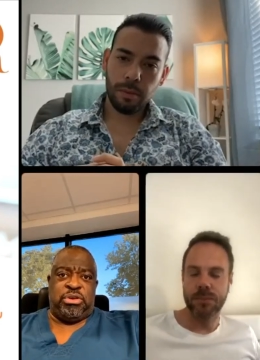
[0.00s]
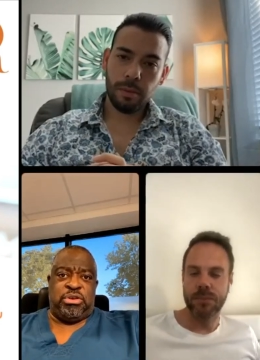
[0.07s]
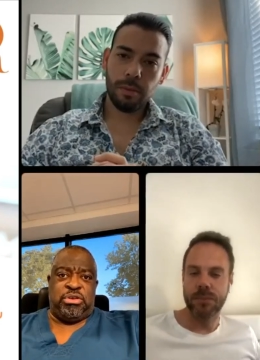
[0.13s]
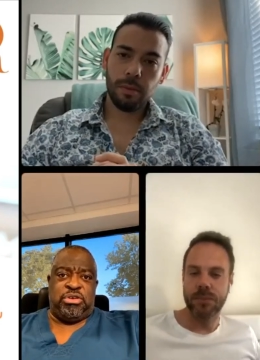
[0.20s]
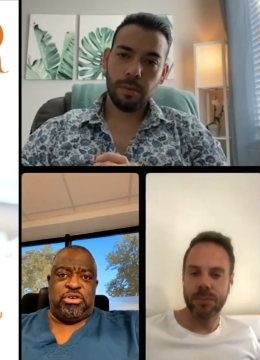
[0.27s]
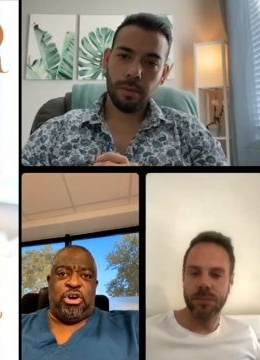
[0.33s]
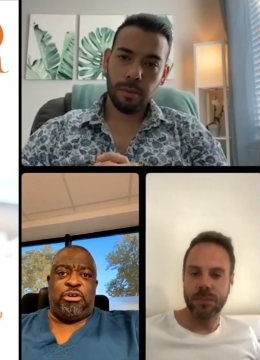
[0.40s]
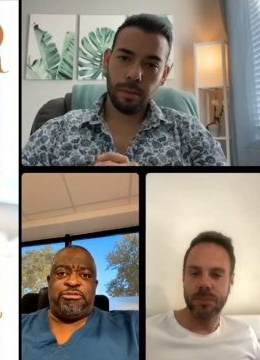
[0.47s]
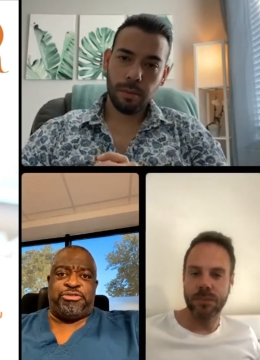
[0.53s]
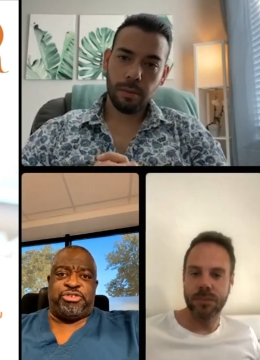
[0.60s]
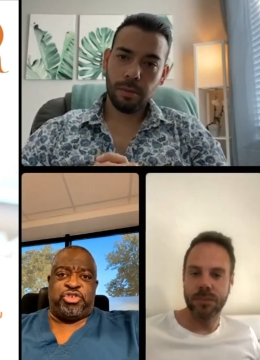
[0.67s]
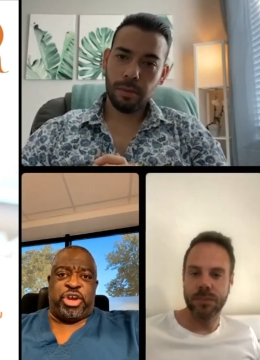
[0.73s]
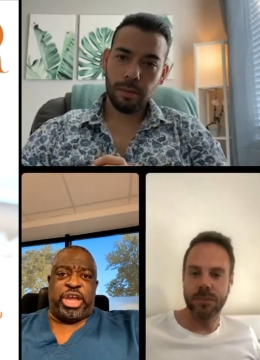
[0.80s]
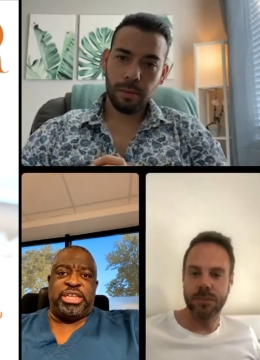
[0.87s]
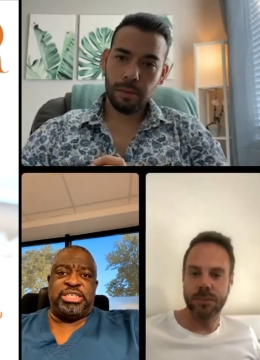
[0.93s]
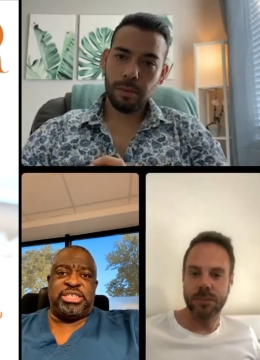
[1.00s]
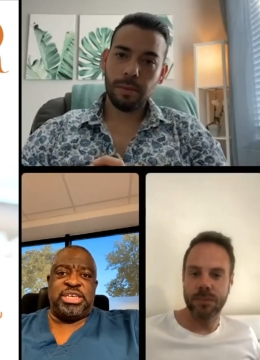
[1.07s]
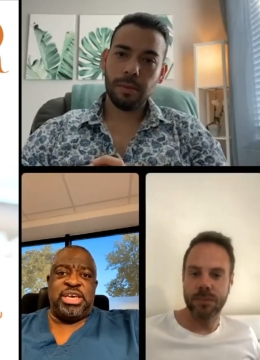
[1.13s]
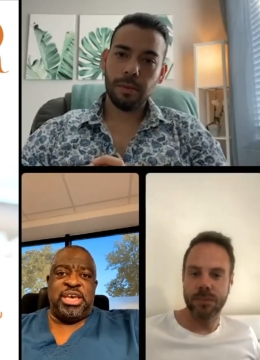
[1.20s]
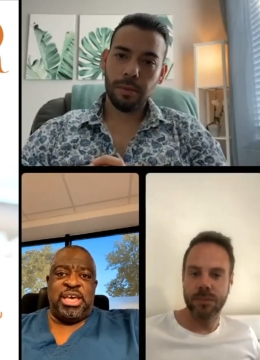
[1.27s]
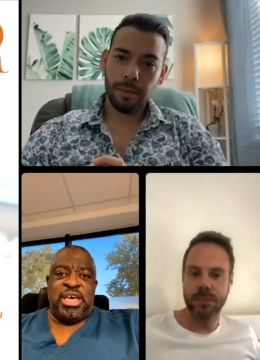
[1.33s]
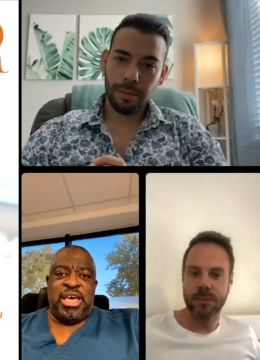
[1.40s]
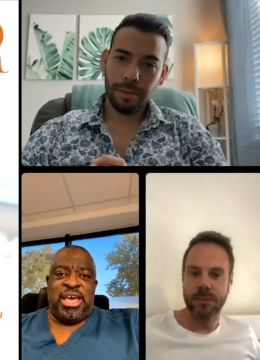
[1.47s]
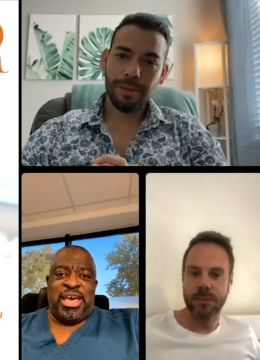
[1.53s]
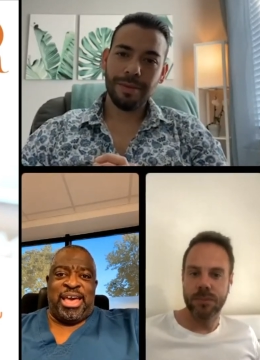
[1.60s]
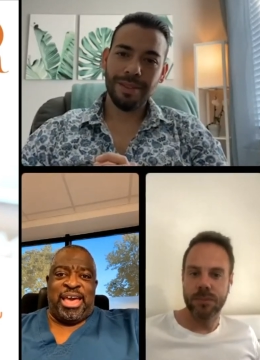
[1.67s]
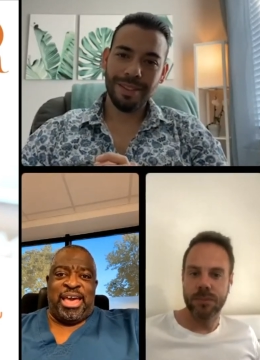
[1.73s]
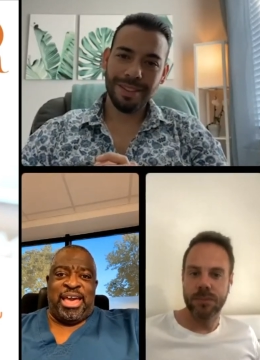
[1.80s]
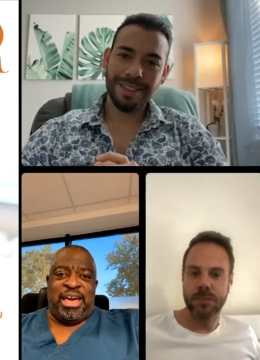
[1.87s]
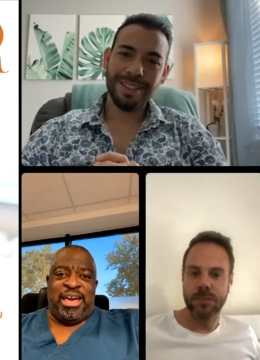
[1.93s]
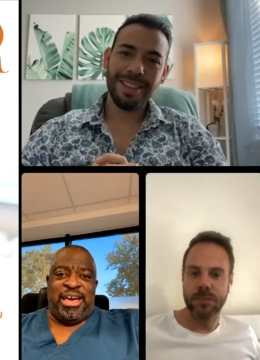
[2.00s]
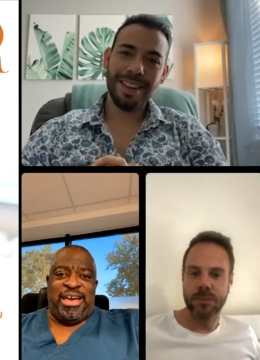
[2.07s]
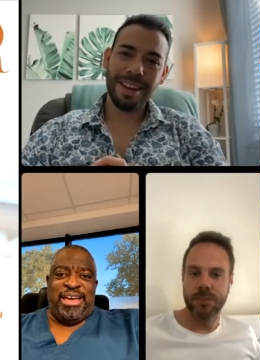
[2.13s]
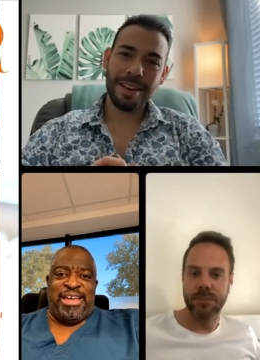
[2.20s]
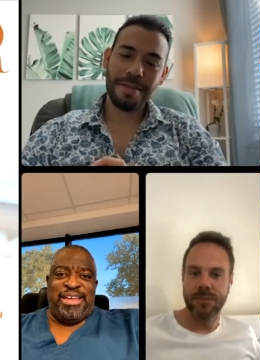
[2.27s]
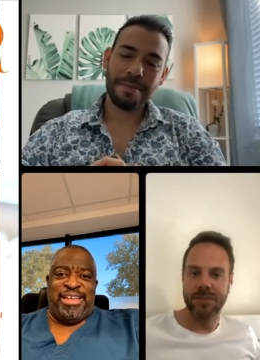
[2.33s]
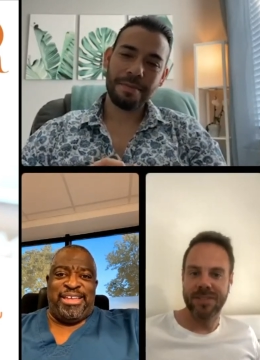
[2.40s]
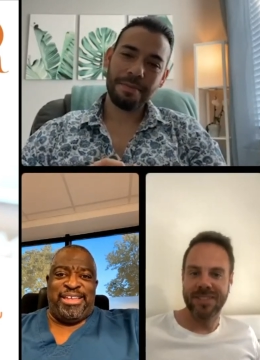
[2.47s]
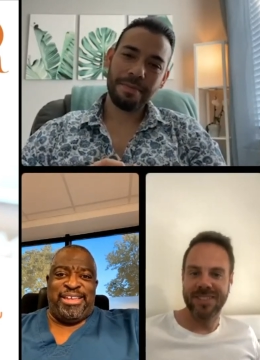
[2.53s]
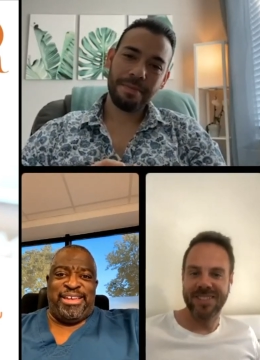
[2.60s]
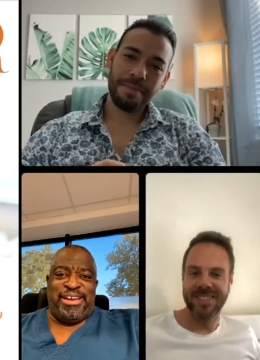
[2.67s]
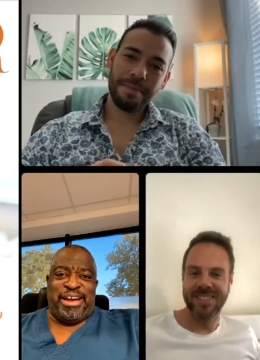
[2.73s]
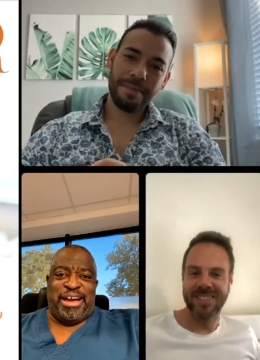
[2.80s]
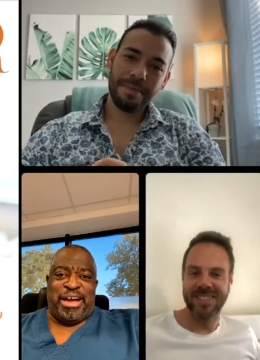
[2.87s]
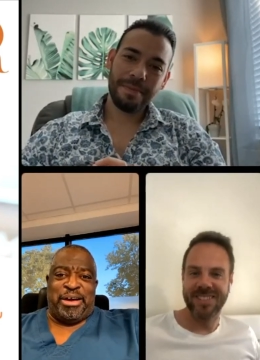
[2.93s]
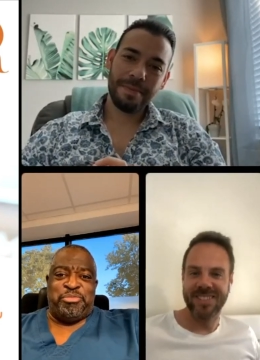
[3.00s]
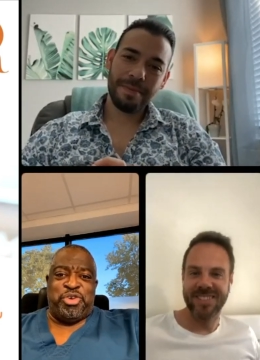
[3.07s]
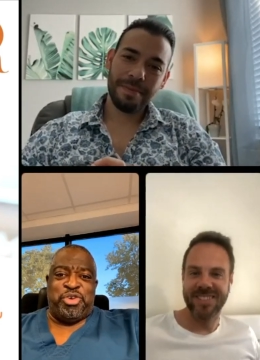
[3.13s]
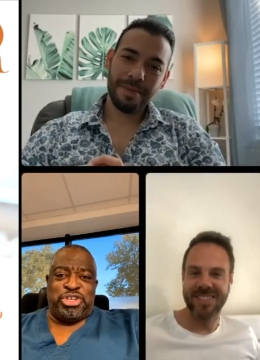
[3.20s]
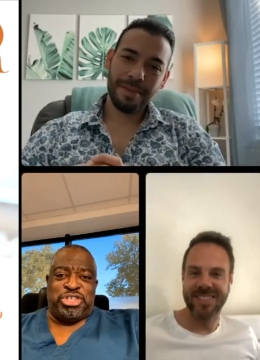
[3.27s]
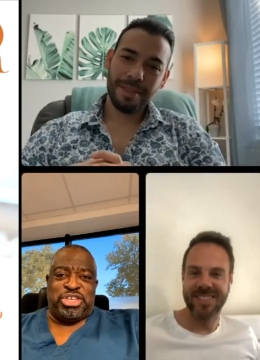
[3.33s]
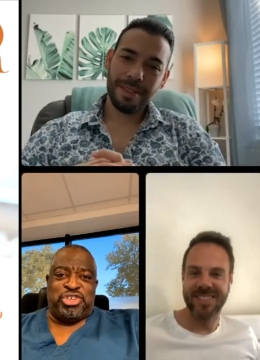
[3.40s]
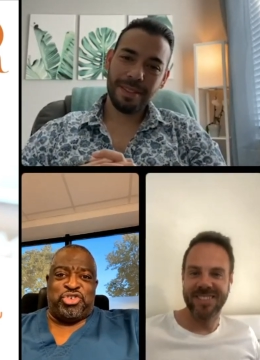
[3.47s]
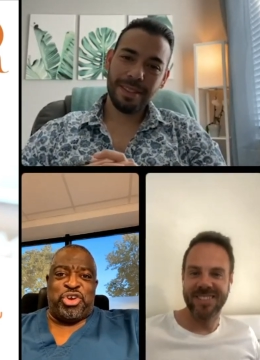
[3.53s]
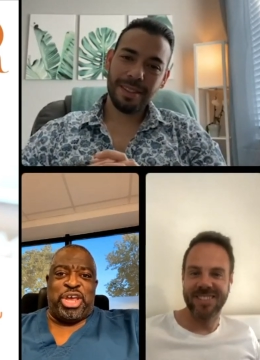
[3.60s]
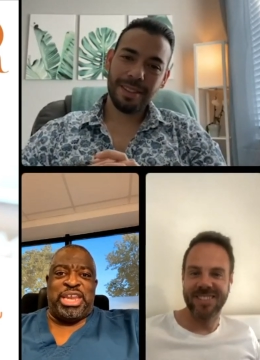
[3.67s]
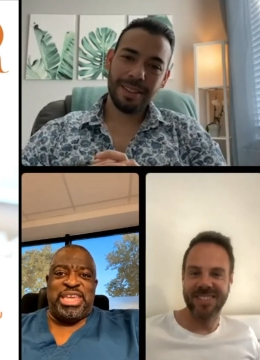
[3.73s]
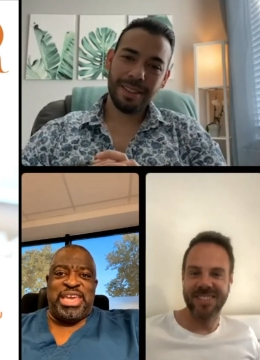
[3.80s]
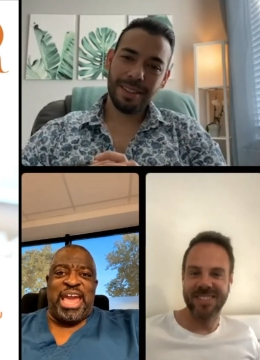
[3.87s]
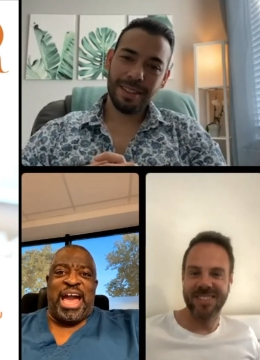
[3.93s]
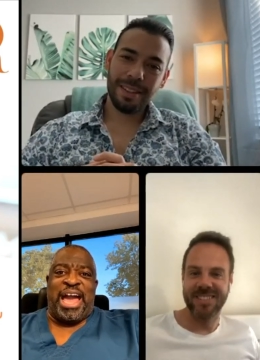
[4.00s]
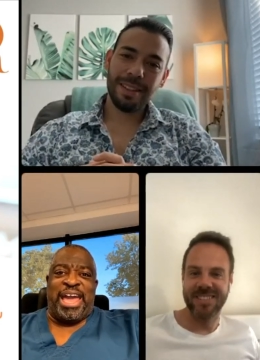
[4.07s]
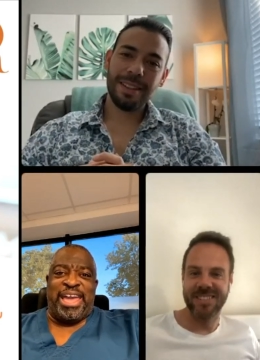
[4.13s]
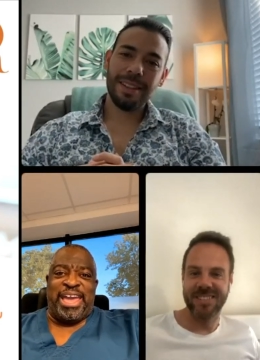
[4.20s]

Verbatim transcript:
Speaker 1: love trends, uh, I'm not a trendy guy.